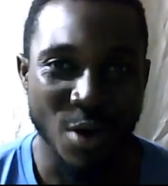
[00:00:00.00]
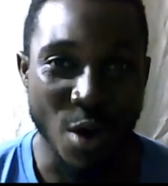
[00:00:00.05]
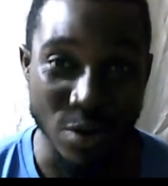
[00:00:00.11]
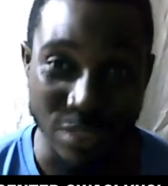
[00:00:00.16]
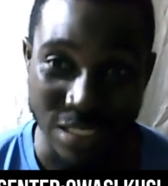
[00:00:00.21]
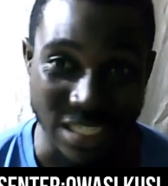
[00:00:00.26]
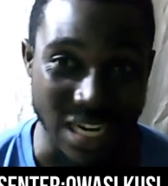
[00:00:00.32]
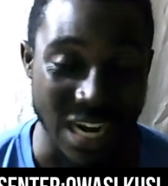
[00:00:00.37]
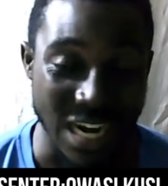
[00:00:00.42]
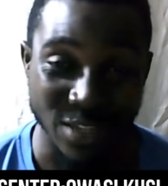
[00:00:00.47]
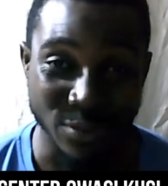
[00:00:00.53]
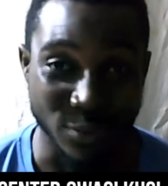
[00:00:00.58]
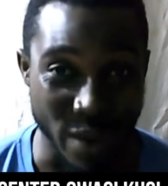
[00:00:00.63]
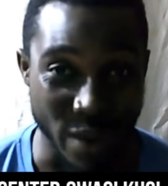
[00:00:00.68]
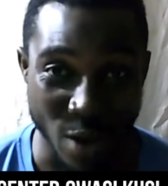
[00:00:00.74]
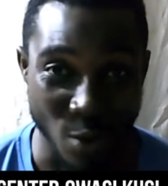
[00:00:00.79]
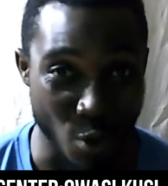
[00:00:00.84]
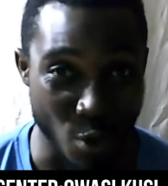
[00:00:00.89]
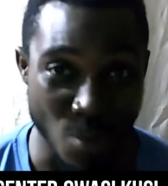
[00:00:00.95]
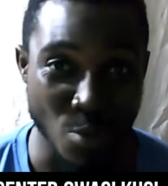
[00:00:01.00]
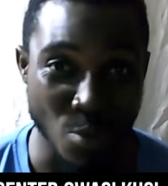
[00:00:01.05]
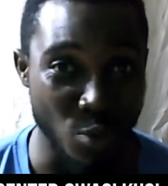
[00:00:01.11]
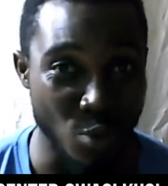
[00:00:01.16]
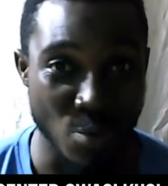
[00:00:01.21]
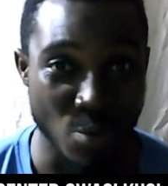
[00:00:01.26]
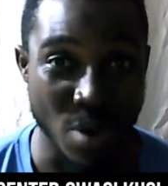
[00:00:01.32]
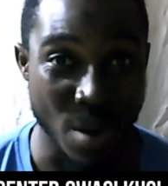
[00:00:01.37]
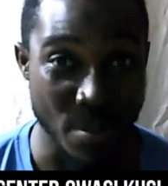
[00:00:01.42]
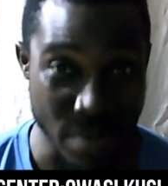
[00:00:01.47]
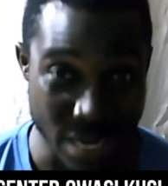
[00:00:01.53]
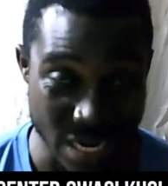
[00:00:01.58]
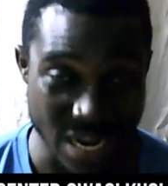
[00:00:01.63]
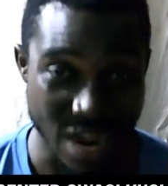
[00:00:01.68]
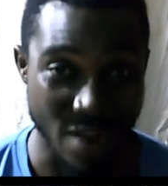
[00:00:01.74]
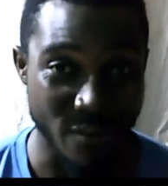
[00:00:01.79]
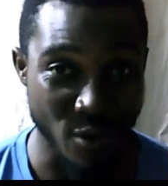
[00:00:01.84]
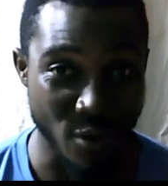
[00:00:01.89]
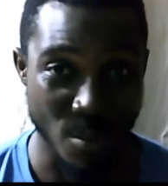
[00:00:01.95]
Oh, journalist fire warm kuma
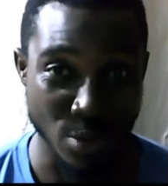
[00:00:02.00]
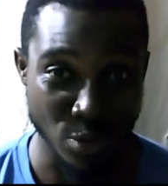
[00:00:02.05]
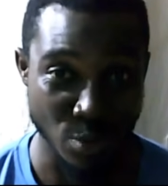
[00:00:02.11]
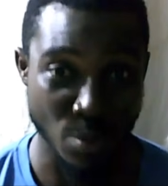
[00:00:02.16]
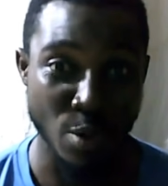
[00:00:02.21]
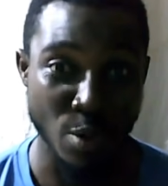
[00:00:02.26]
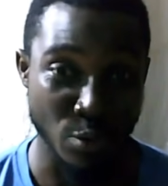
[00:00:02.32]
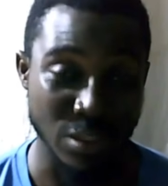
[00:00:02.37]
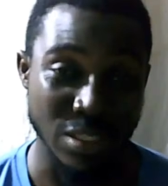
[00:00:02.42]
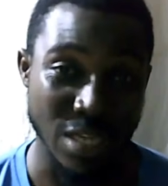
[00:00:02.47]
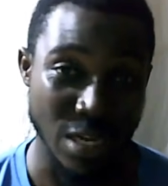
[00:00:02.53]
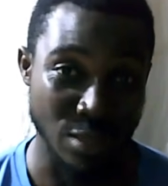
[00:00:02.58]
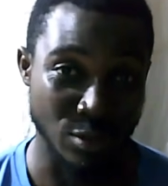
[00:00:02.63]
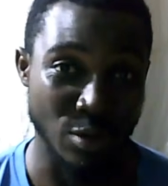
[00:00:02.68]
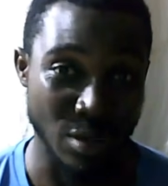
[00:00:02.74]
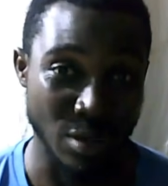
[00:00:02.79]
media for most of us.